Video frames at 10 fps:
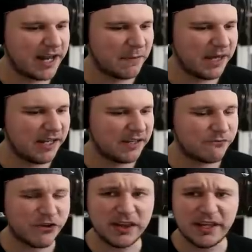enemy.
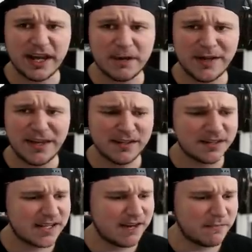Friendly enemy?
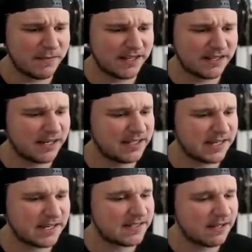Does that even make any
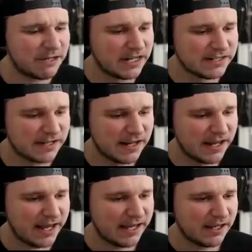sense? No, it doesn't.
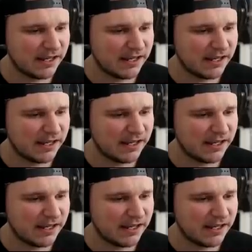Hey,